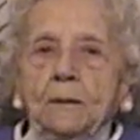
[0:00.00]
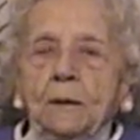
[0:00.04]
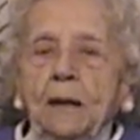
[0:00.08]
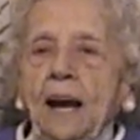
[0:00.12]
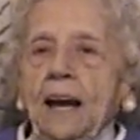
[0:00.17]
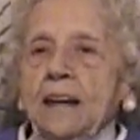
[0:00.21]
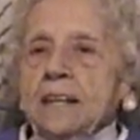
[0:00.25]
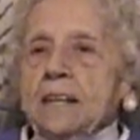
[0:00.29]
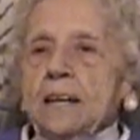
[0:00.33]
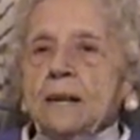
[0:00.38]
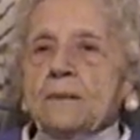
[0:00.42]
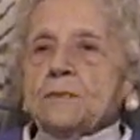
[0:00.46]

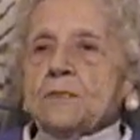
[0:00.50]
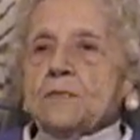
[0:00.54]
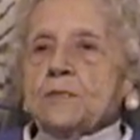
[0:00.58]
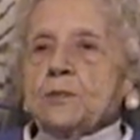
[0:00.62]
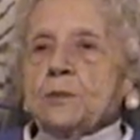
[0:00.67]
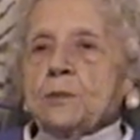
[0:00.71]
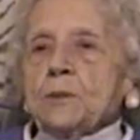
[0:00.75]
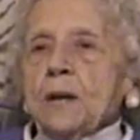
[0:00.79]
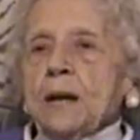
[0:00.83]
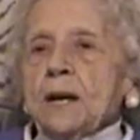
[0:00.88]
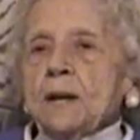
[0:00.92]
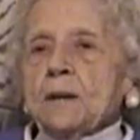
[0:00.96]
I never
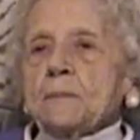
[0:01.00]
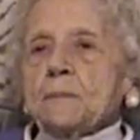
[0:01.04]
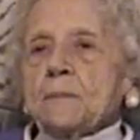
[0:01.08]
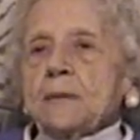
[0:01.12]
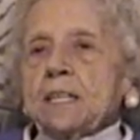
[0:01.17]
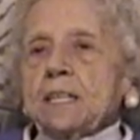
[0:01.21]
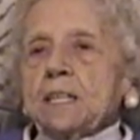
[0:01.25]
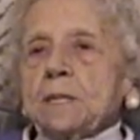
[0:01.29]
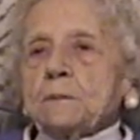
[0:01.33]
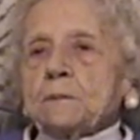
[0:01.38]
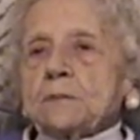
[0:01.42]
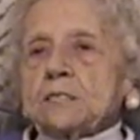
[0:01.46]
knew how
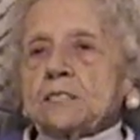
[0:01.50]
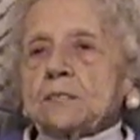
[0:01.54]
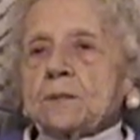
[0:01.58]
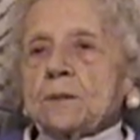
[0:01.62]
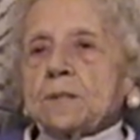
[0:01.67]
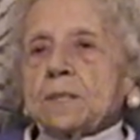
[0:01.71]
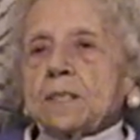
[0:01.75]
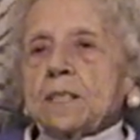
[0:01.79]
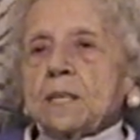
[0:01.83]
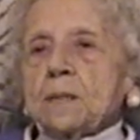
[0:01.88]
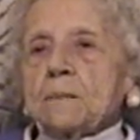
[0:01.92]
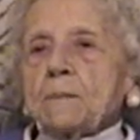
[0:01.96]
many was
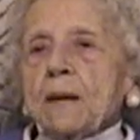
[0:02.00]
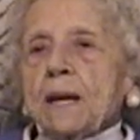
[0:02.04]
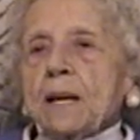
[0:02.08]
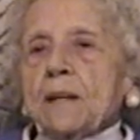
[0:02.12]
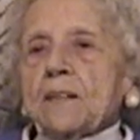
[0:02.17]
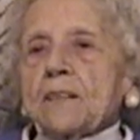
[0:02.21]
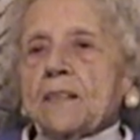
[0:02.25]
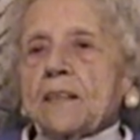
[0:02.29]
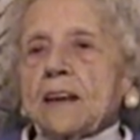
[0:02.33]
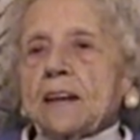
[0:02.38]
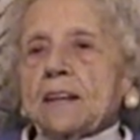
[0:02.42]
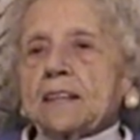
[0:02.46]
going to come
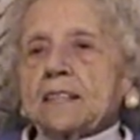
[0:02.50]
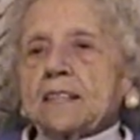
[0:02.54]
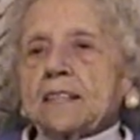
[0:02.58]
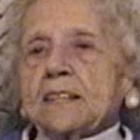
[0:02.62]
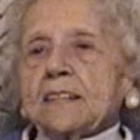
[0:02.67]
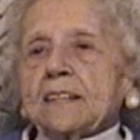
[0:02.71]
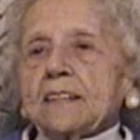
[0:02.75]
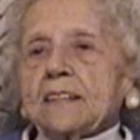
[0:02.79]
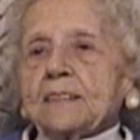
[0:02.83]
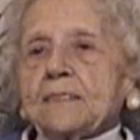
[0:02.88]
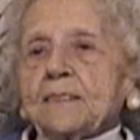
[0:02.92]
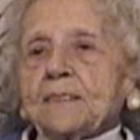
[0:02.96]
out of that
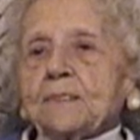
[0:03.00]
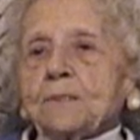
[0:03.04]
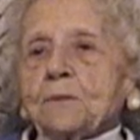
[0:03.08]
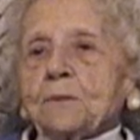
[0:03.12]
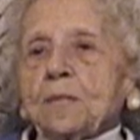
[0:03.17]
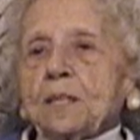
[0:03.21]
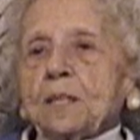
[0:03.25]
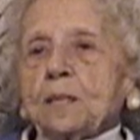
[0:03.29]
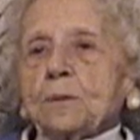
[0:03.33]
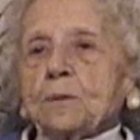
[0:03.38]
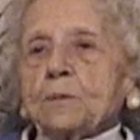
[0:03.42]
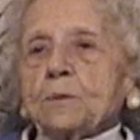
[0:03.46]

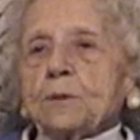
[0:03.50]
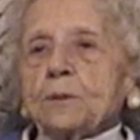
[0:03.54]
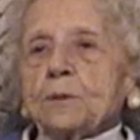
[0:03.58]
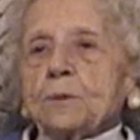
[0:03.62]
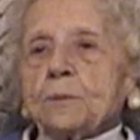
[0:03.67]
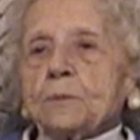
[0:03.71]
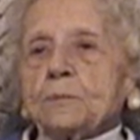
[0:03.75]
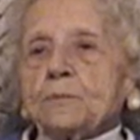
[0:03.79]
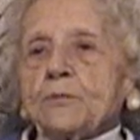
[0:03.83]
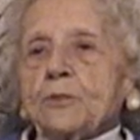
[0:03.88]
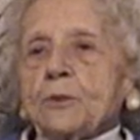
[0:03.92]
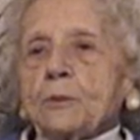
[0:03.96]
little
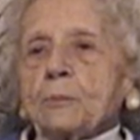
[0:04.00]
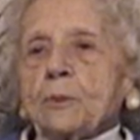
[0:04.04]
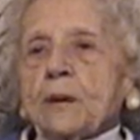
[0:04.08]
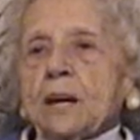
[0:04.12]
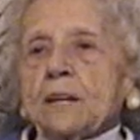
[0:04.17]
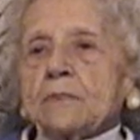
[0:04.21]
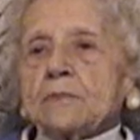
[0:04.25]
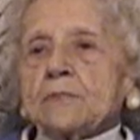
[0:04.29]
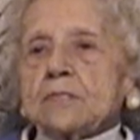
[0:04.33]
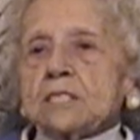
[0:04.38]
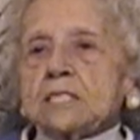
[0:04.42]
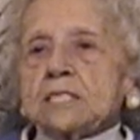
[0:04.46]
room for
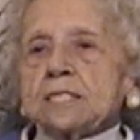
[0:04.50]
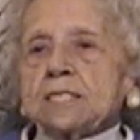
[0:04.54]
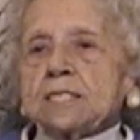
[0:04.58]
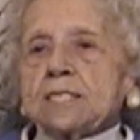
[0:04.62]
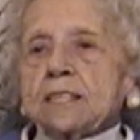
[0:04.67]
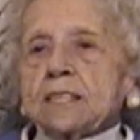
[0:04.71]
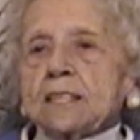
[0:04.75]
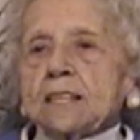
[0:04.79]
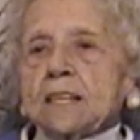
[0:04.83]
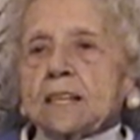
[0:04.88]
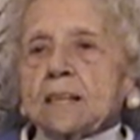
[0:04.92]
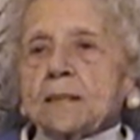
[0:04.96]
breakfast,
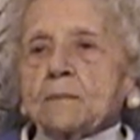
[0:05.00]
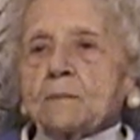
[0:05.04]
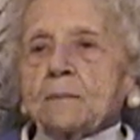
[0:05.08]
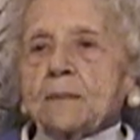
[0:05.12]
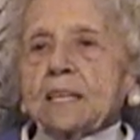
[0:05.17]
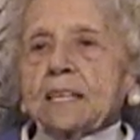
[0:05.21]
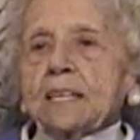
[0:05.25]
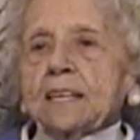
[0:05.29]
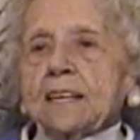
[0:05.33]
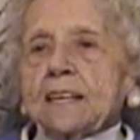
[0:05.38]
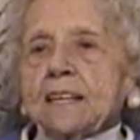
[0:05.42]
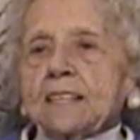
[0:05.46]

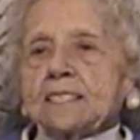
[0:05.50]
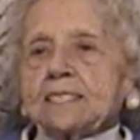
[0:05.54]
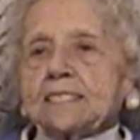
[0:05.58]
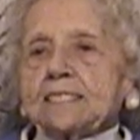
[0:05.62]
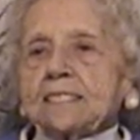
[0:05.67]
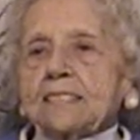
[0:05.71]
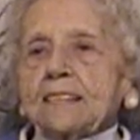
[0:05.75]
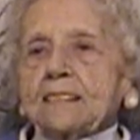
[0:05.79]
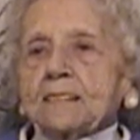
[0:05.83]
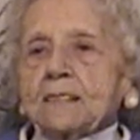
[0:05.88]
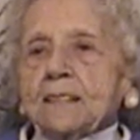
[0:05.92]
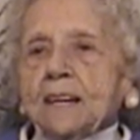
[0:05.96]

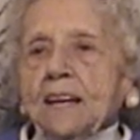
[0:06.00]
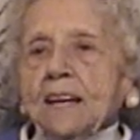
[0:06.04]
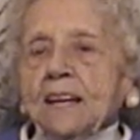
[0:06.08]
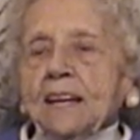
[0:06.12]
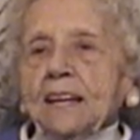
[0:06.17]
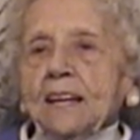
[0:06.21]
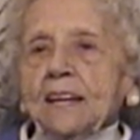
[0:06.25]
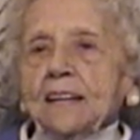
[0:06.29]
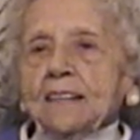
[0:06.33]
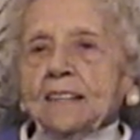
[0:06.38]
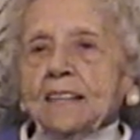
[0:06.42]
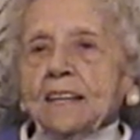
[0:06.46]
because
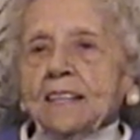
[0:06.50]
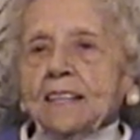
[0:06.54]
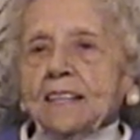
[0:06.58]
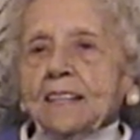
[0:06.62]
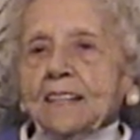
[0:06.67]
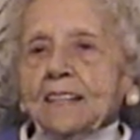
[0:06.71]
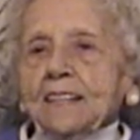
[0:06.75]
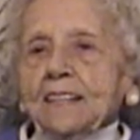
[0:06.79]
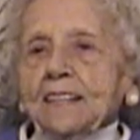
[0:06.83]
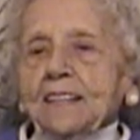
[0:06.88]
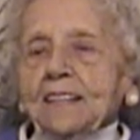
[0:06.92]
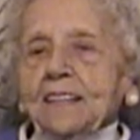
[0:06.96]

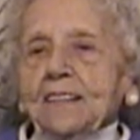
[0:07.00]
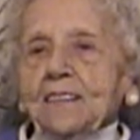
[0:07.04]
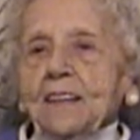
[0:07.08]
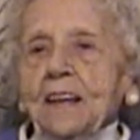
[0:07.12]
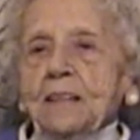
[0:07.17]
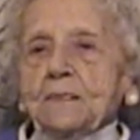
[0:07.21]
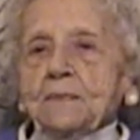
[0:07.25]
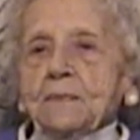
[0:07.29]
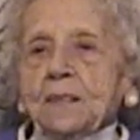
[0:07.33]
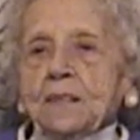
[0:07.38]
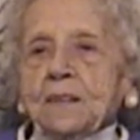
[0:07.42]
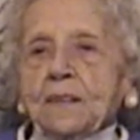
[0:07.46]

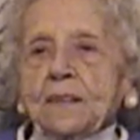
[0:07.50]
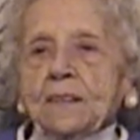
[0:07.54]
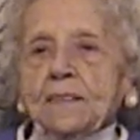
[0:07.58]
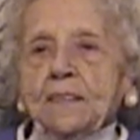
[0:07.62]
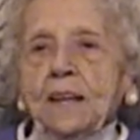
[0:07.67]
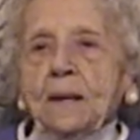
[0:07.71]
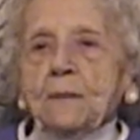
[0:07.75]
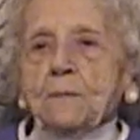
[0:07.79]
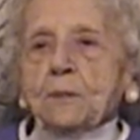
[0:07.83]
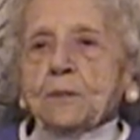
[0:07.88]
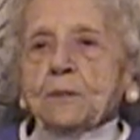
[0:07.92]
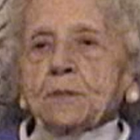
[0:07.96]

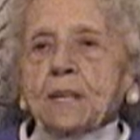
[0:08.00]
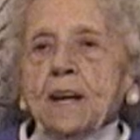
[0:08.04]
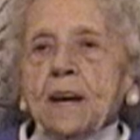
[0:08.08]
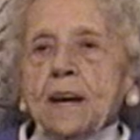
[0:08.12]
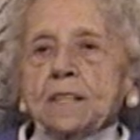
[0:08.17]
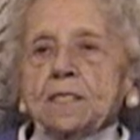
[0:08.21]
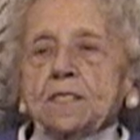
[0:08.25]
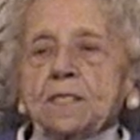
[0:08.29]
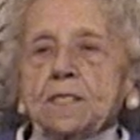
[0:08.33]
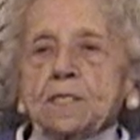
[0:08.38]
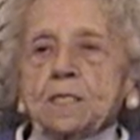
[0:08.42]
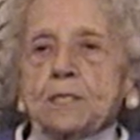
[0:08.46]
they were
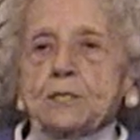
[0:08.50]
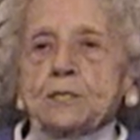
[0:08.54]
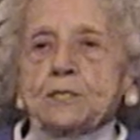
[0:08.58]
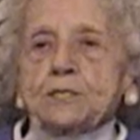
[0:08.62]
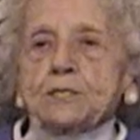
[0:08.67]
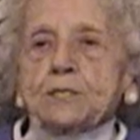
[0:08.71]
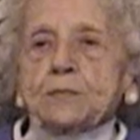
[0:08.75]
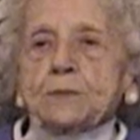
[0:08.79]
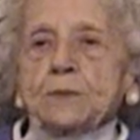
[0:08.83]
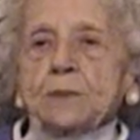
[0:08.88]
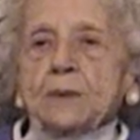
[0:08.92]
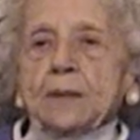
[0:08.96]
kind of
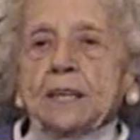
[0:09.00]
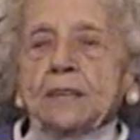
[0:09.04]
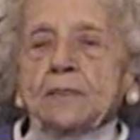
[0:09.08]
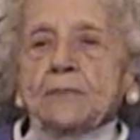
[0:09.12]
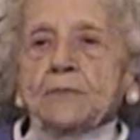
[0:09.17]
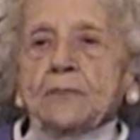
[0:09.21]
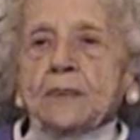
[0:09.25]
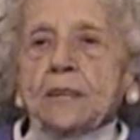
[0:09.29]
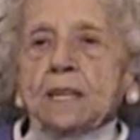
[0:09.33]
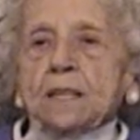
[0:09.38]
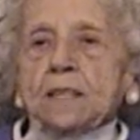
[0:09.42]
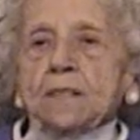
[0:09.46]
used to,
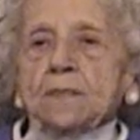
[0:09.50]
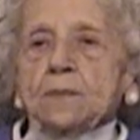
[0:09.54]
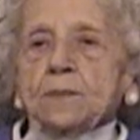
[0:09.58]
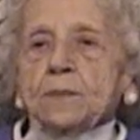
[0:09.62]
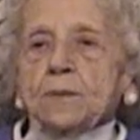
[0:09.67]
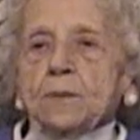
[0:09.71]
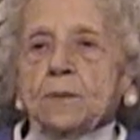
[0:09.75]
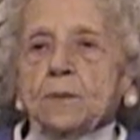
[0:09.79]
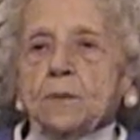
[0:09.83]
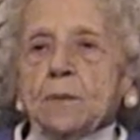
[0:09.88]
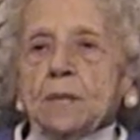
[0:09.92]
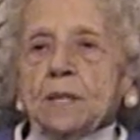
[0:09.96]
if I don't
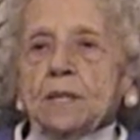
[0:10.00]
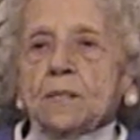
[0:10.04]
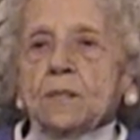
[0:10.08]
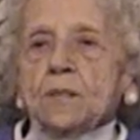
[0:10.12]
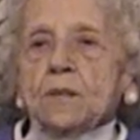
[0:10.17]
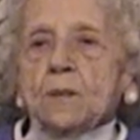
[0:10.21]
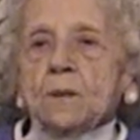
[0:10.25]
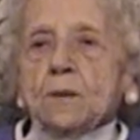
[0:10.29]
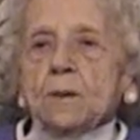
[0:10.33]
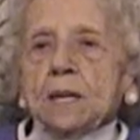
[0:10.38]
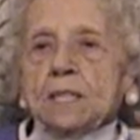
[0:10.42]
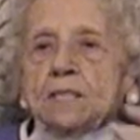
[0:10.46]
know where to
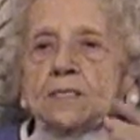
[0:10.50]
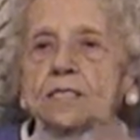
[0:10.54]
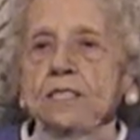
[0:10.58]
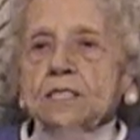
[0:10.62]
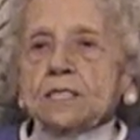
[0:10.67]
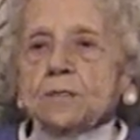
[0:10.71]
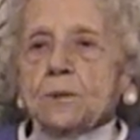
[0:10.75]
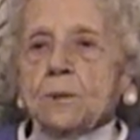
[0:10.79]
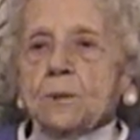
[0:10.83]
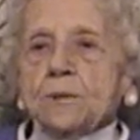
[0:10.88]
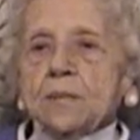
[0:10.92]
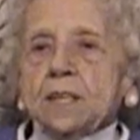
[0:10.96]
go, I'll
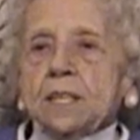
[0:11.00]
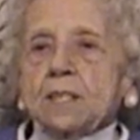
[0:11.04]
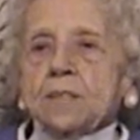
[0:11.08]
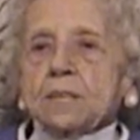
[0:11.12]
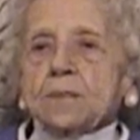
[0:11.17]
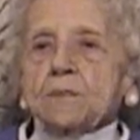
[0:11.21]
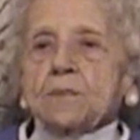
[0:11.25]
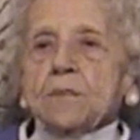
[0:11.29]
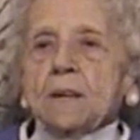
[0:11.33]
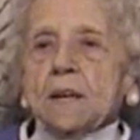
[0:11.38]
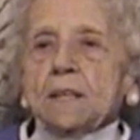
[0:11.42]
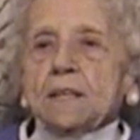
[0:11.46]
just go there
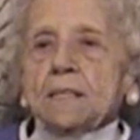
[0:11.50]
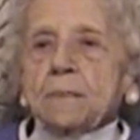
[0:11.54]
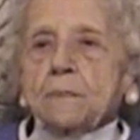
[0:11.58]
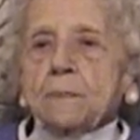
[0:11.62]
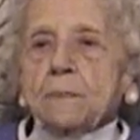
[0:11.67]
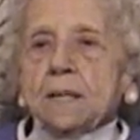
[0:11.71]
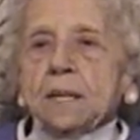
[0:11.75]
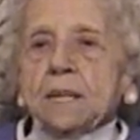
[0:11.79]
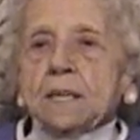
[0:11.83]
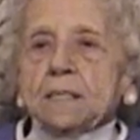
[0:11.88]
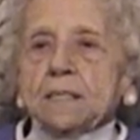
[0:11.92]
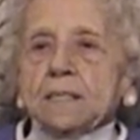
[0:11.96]
and crawl in
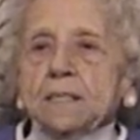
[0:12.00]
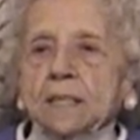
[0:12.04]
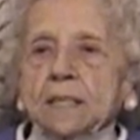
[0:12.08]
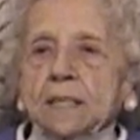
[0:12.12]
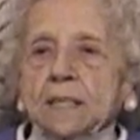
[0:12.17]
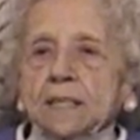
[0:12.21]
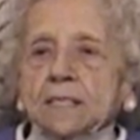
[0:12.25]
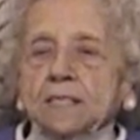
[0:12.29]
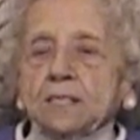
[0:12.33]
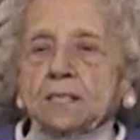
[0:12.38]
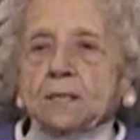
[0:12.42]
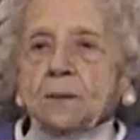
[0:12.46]
bed.
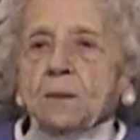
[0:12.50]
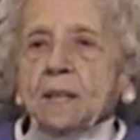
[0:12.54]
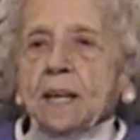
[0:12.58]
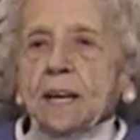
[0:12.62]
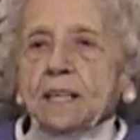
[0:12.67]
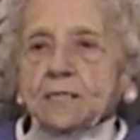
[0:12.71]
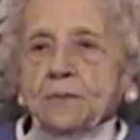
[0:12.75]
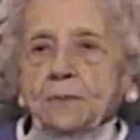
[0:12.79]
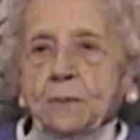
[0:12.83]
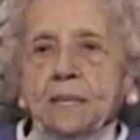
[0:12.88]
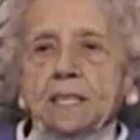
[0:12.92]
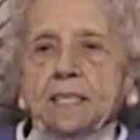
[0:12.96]
So
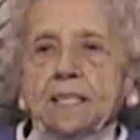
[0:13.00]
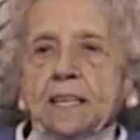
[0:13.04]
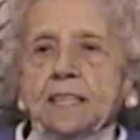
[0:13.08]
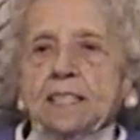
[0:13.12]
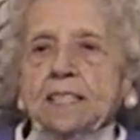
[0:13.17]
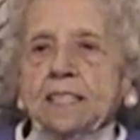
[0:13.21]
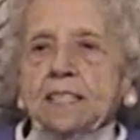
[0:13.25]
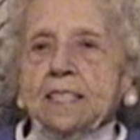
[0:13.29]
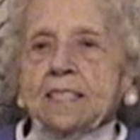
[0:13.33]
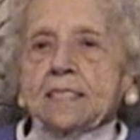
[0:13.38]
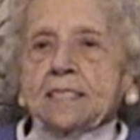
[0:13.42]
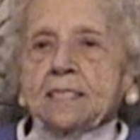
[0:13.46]
that's what they
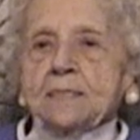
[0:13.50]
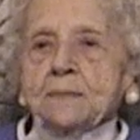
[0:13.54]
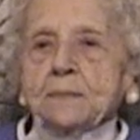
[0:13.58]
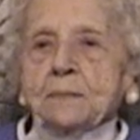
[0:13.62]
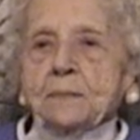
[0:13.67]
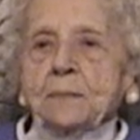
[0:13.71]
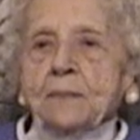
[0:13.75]
did.